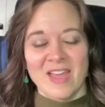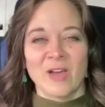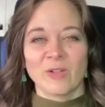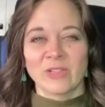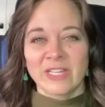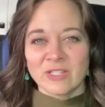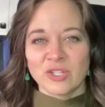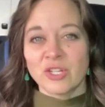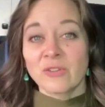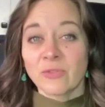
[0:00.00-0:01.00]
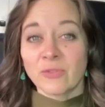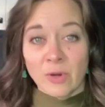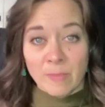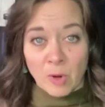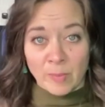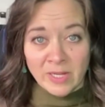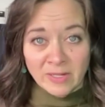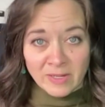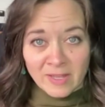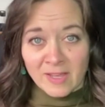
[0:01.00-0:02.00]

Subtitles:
Now let's shift for a moment.